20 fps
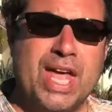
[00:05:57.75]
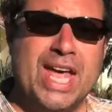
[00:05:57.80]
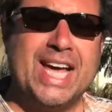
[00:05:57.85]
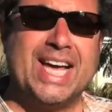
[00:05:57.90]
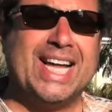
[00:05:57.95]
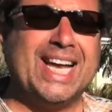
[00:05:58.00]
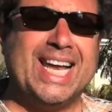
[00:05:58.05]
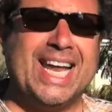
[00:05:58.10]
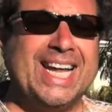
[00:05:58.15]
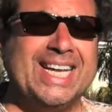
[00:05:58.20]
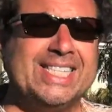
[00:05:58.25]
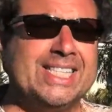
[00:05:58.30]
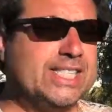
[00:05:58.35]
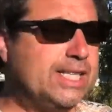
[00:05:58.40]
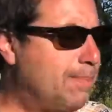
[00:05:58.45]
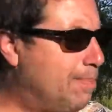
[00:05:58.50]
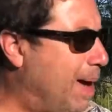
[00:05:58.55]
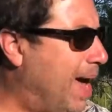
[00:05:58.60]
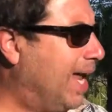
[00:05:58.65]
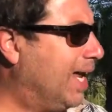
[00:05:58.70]
Cleanse
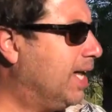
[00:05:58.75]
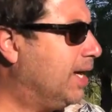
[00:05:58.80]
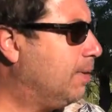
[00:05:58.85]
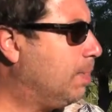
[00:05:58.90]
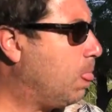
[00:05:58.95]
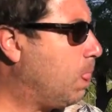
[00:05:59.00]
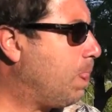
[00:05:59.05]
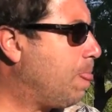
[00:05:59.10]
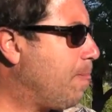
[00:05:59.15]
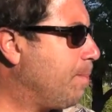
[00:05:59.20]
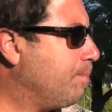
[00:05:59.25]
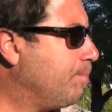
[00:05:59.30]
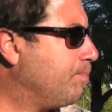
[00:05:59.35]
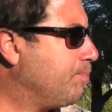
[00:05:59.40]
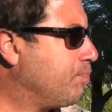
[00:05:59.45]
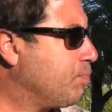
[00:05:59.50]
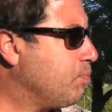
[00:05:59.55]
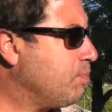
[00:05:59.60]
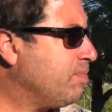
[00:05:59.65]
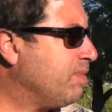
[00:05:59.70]
the palate,
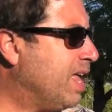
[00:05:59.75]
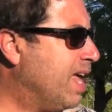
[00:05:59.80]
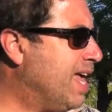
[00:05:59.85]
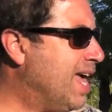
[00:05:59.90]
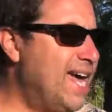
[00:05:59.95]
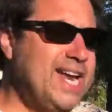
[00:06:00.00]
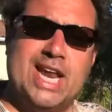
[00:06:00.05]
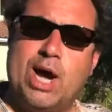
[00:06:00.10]
and